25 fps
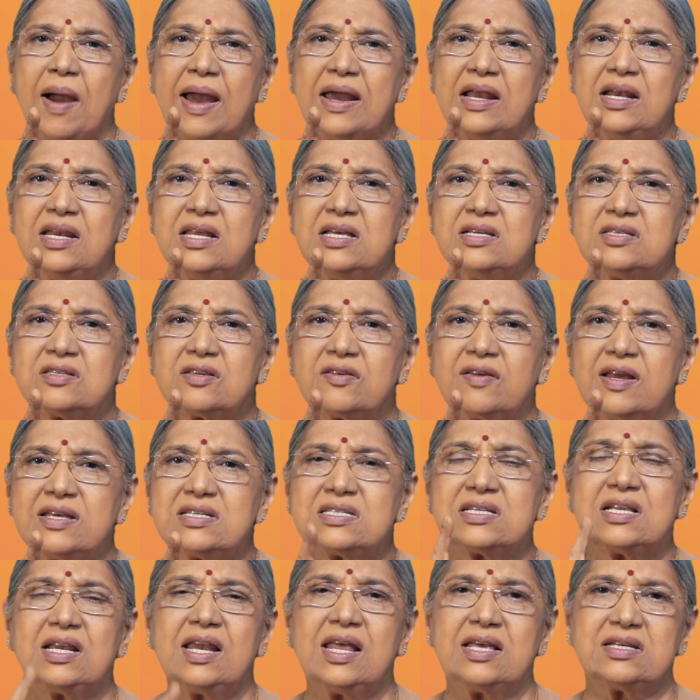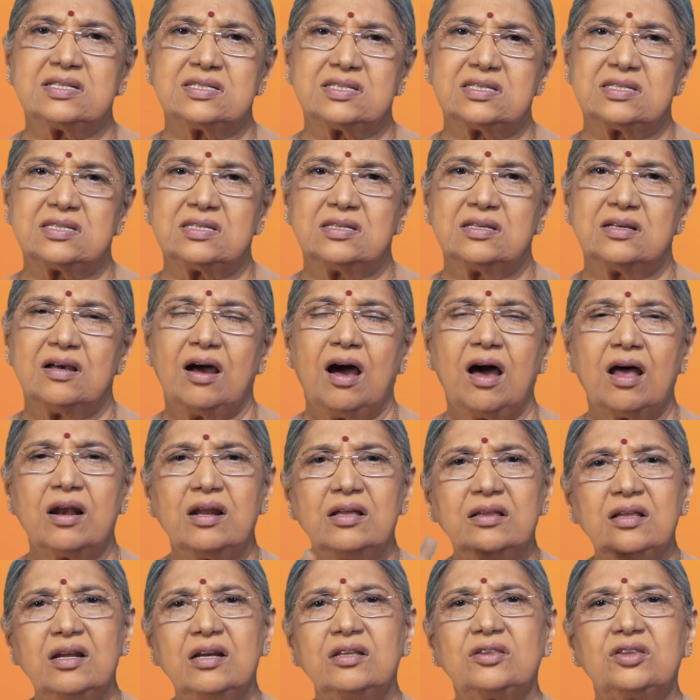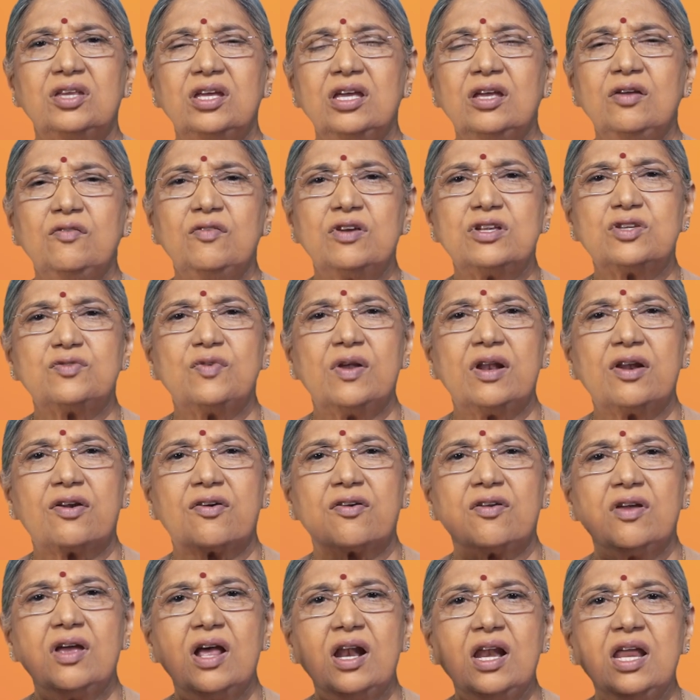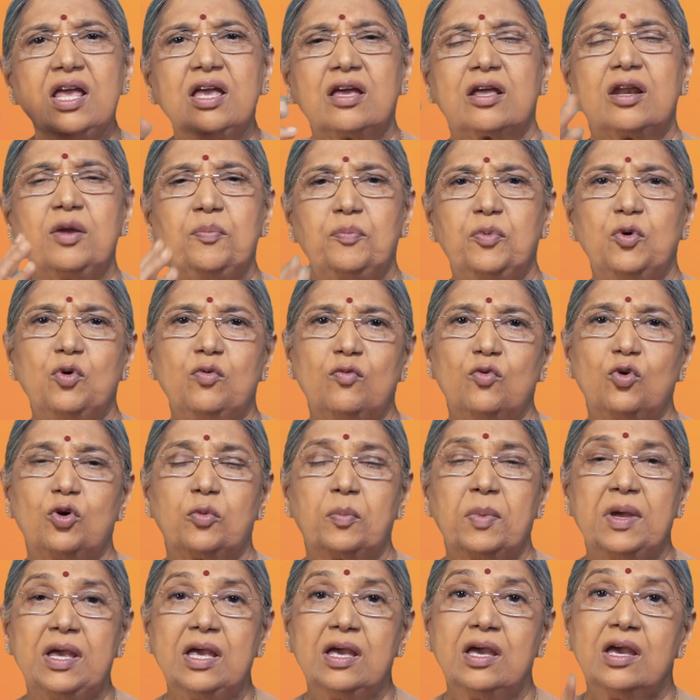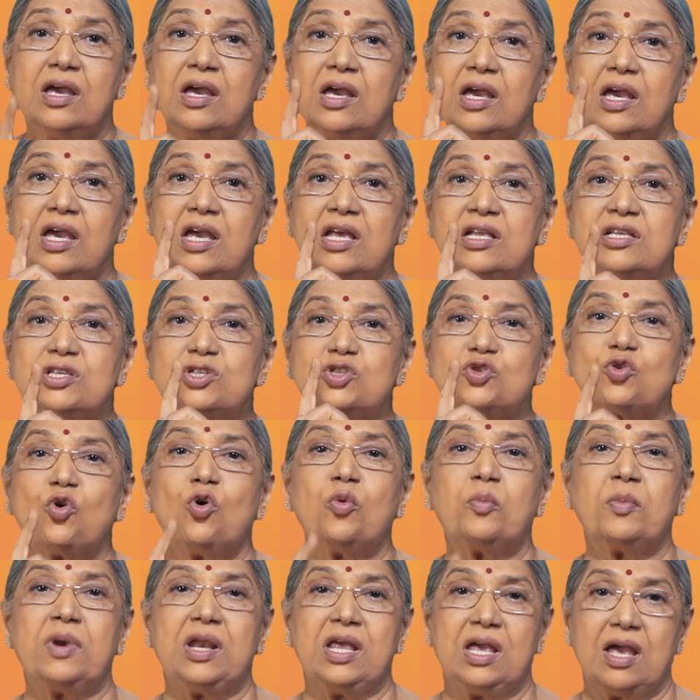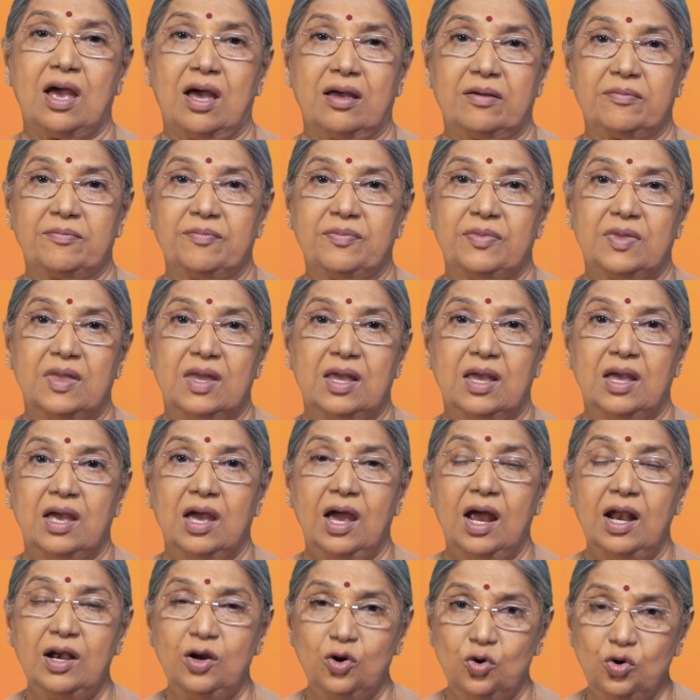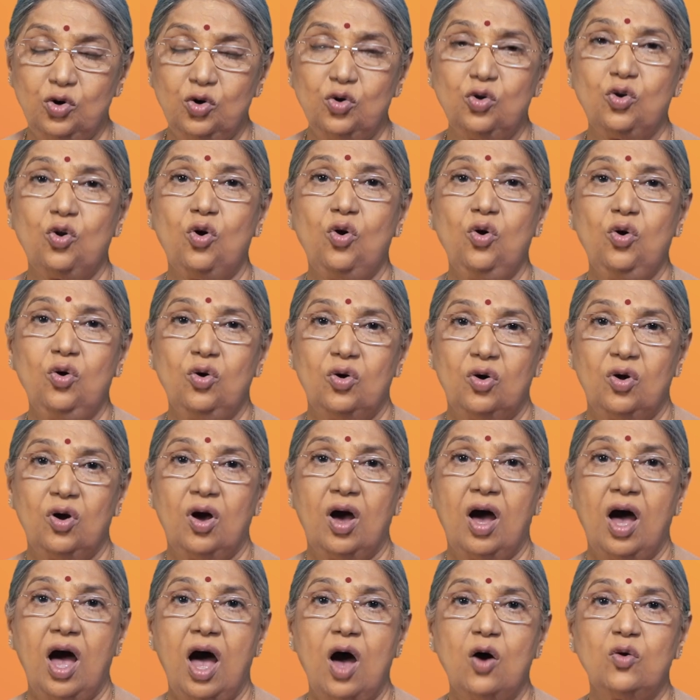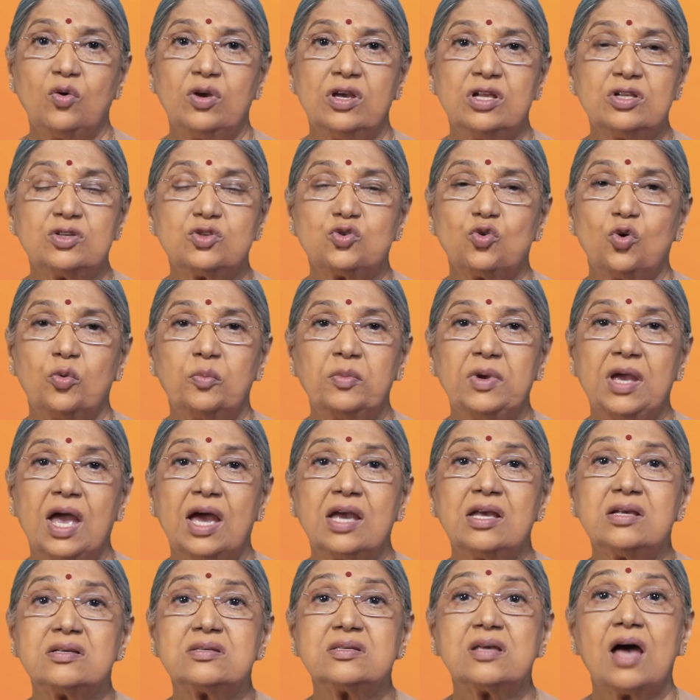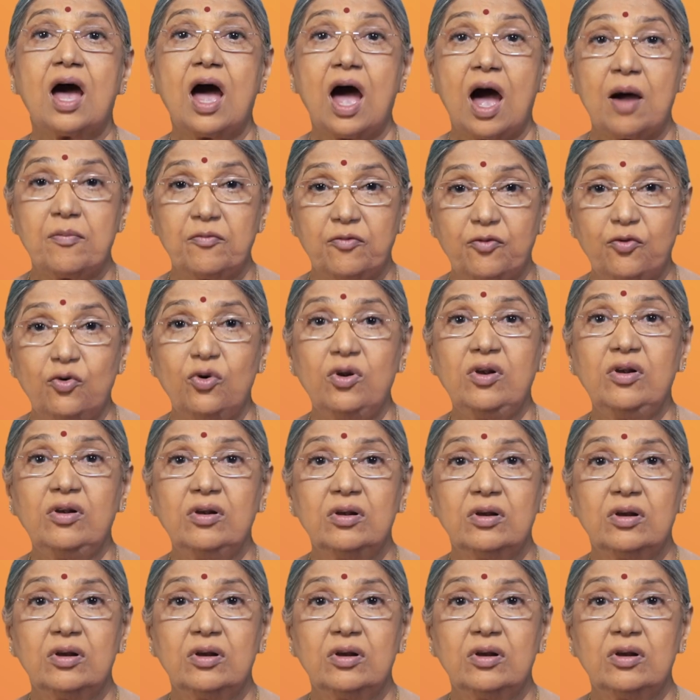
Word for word: mind is restless, another thing which will really grip you would be insomnia. And do you know how insomnia is harmful?